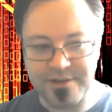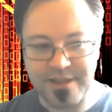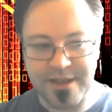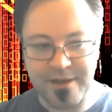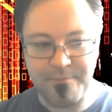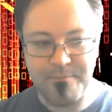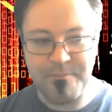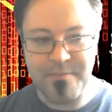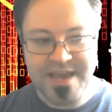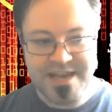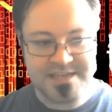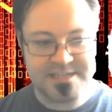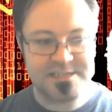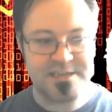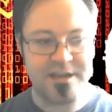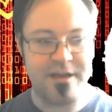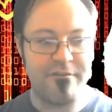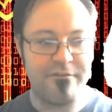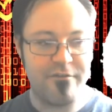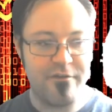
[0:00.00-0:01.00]
Like, make
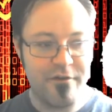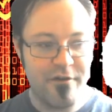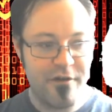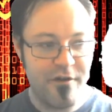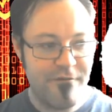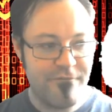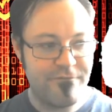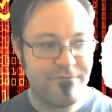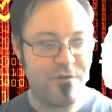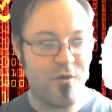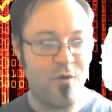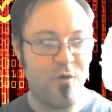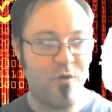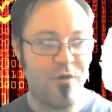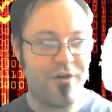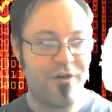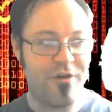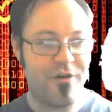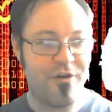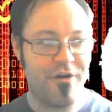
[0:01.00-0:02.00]
stuff
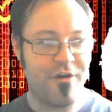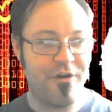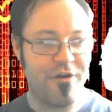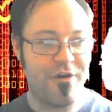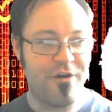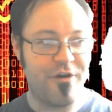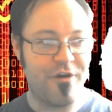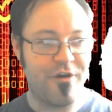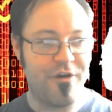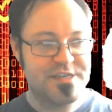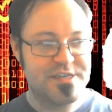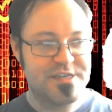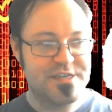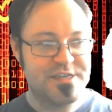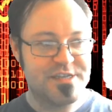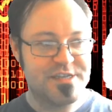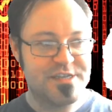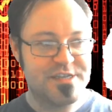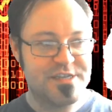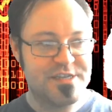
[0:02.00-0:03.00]
for
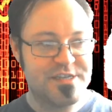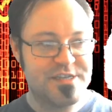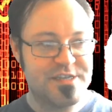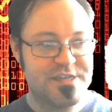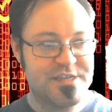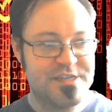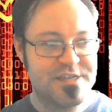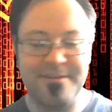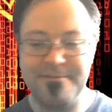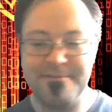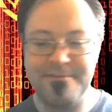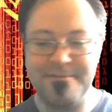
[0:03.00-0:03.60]
spirituality.